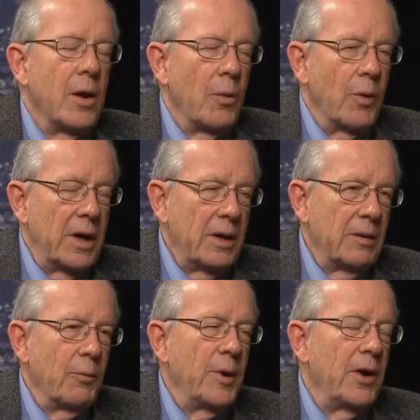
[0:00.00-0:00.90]
Well,
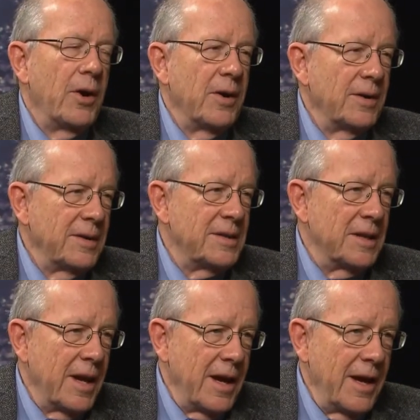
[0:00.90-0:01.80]
we are
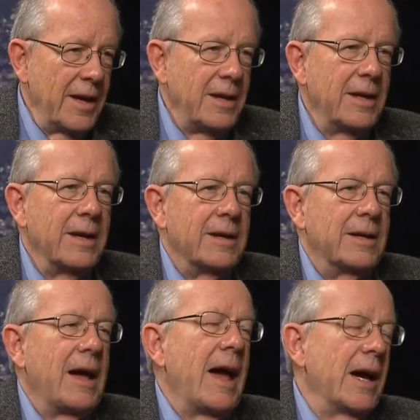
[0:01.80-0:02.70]
today
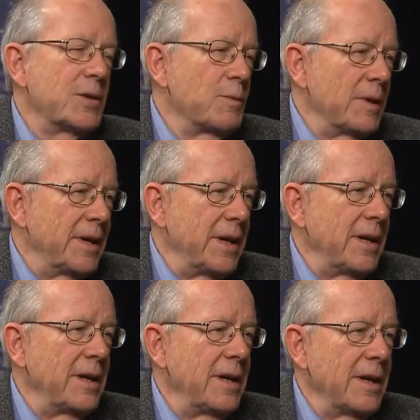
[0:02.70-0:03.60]

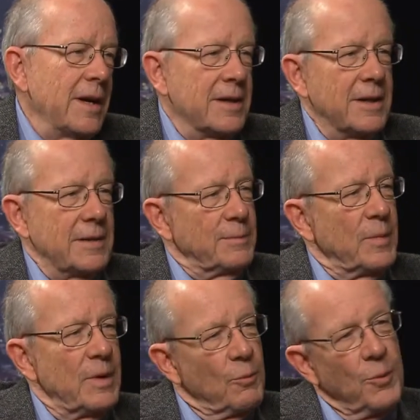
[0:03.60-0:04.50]
actually,
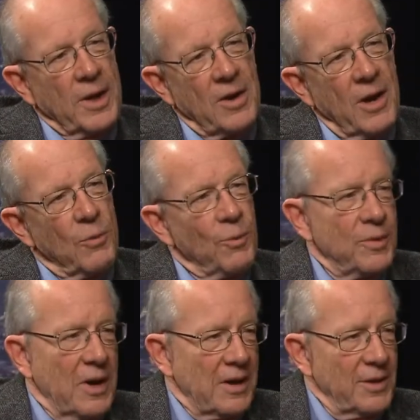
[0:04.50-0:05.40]

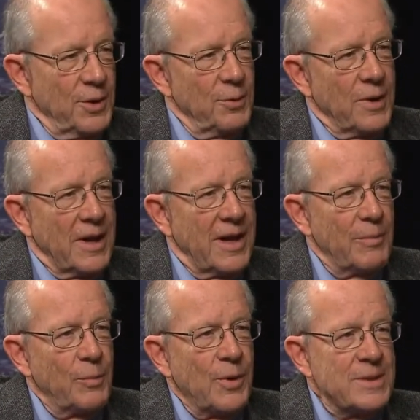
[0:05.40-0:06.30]
not you and I
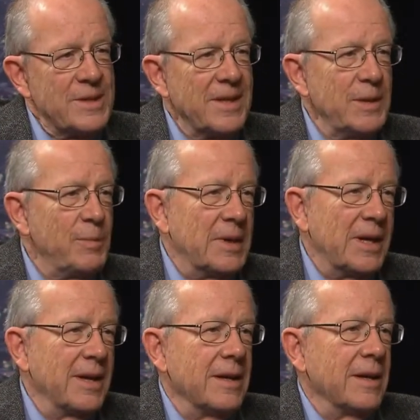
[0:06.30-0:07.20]
personally,
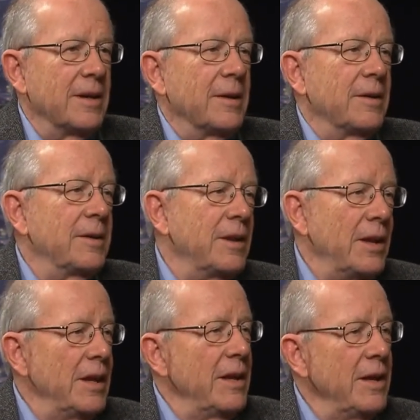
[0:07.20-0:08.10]
but
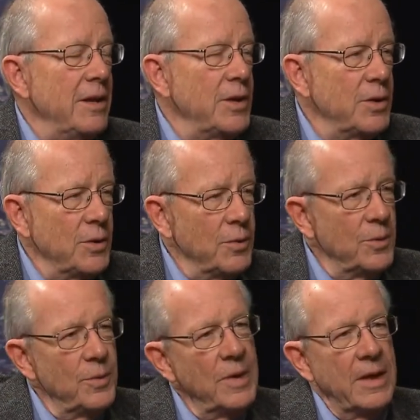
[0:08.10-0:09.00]
the
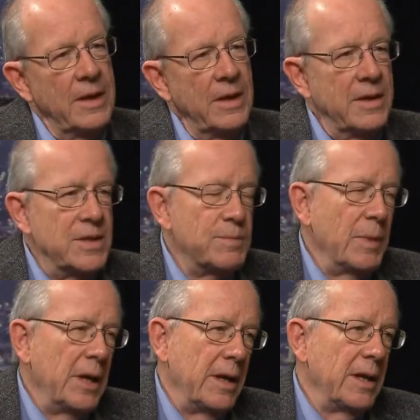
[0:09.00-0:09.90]
EU is
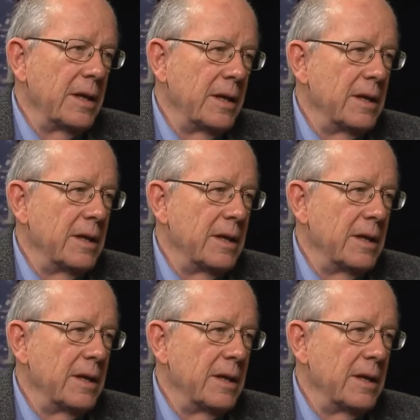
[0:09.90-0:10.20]
meeting